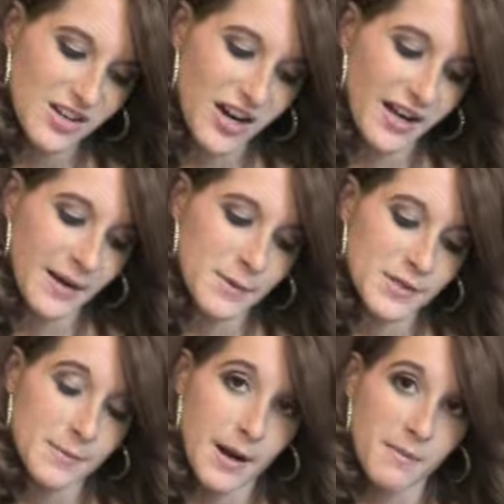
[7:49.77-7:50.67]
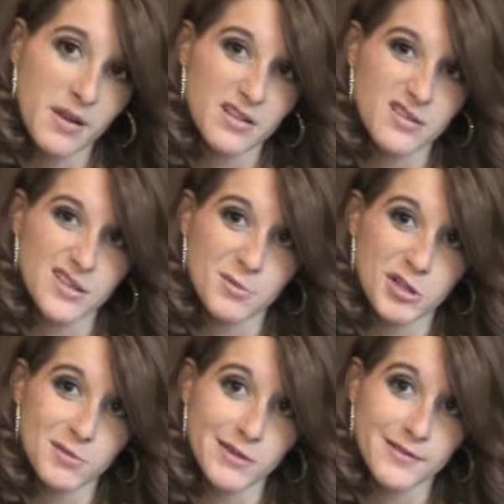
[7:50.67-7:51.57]
Granted, I'm used to buying blush that's more
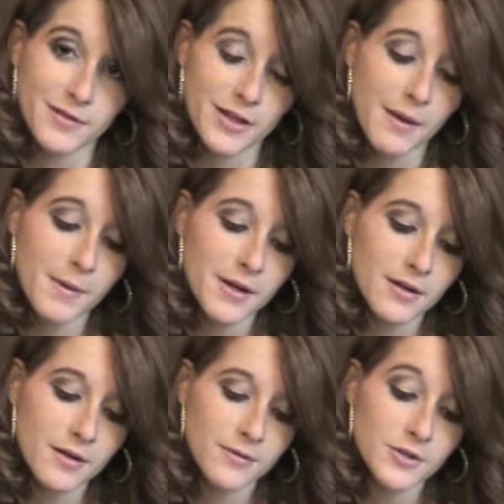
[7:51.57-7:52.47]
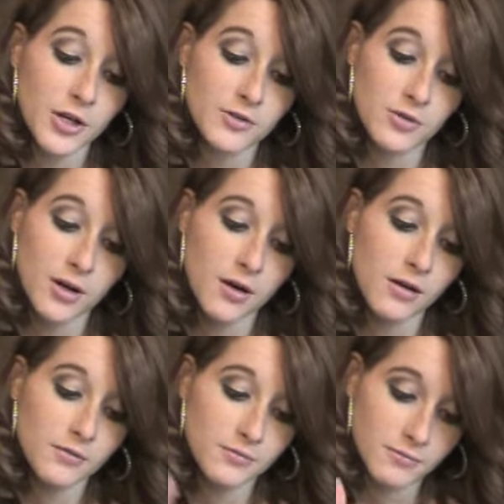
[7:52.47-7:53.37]
expensive than that. But, you know, the drugstore
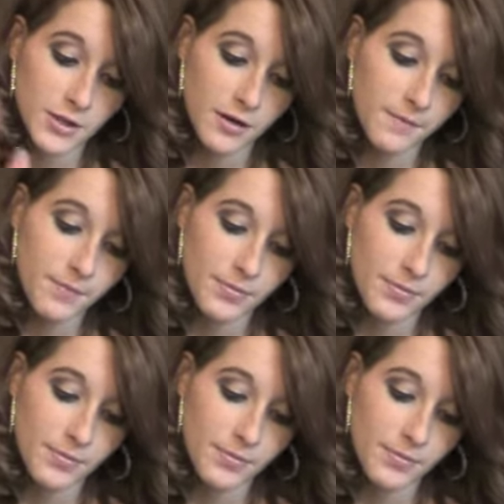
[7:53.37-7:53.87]
haul, you know.